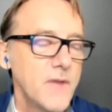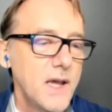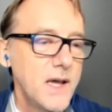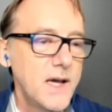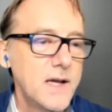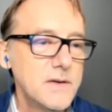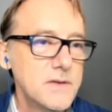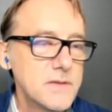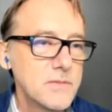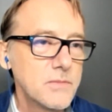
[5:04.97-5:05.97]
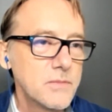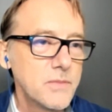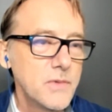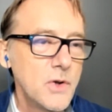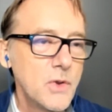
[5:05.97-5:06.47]
and
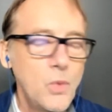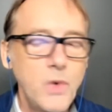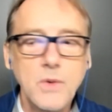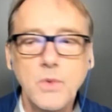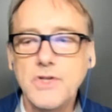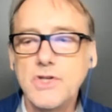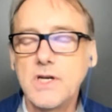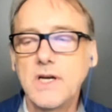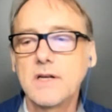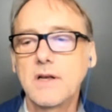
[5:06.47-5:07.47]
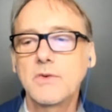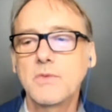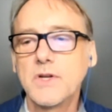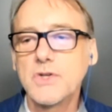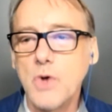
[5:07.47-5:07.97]
the wind would
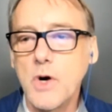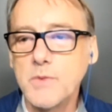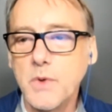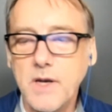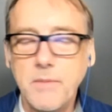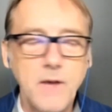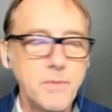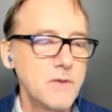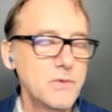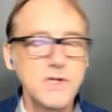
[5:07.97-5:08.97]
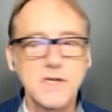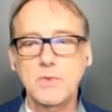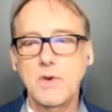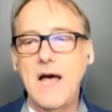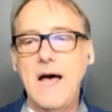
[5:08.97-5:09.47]
when storms would come up, and it would just
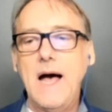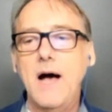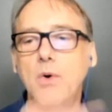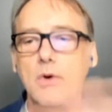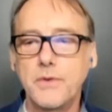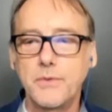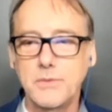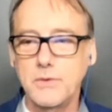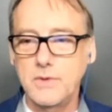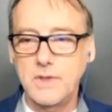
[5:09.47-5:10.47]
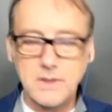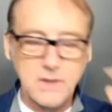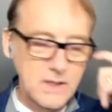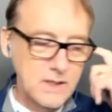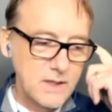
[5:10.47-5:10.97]
howl through the
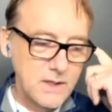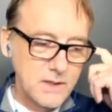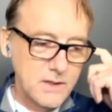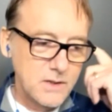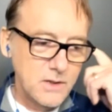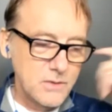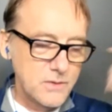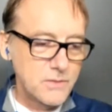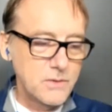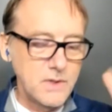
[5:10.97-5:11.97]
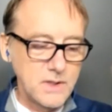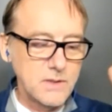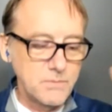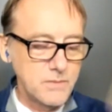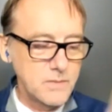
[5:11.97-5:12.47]
through
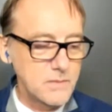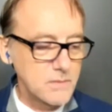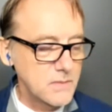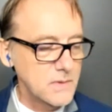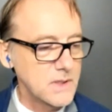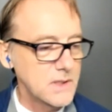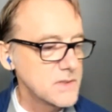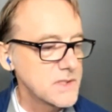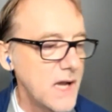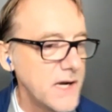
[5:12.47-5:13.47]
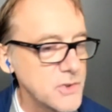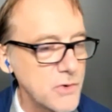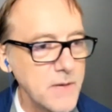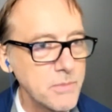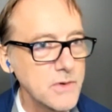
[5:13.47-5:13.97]
the
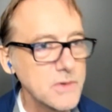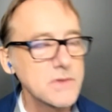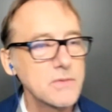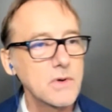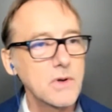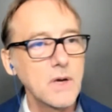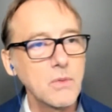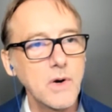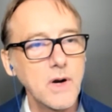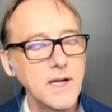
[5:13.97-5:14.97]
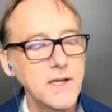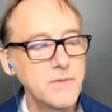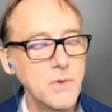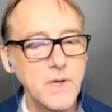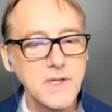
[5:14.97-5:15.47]
skyscrapers where I lived
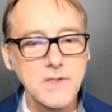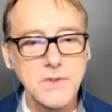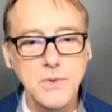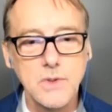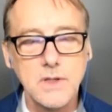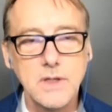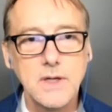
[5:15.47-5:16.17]
and went to school.